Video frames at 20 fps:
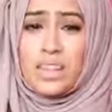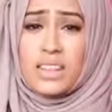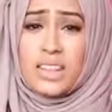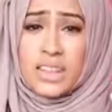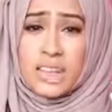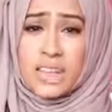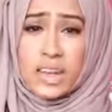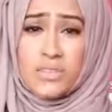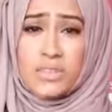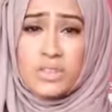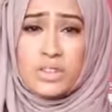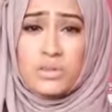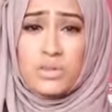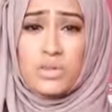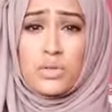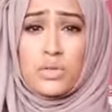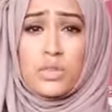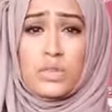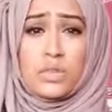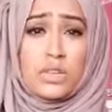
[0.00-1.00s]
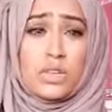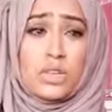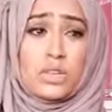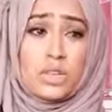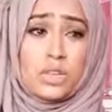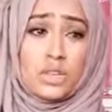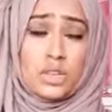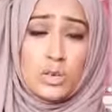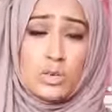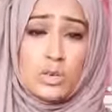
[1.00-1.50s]
they're comfortable and
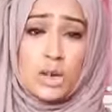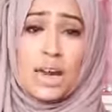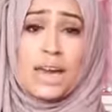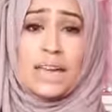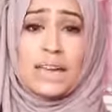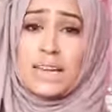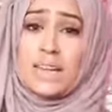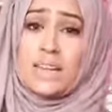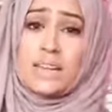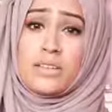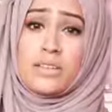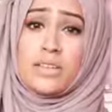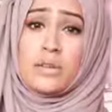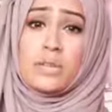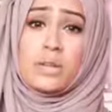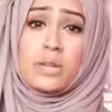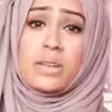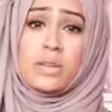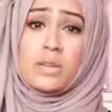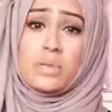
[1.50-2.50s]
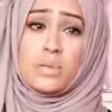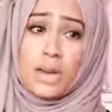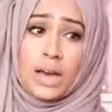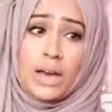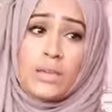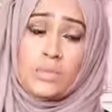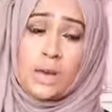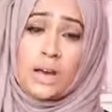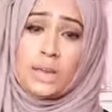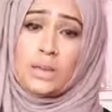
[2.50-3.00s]
you can let them up and you
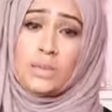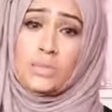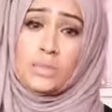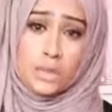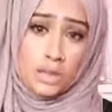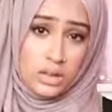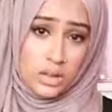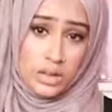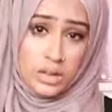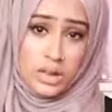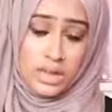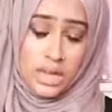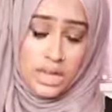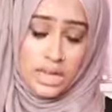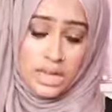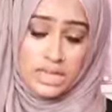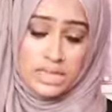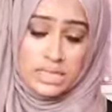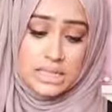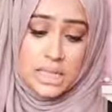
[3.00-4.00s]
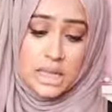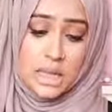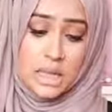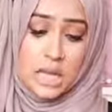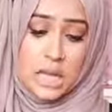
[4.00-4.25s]
can pair them with other things.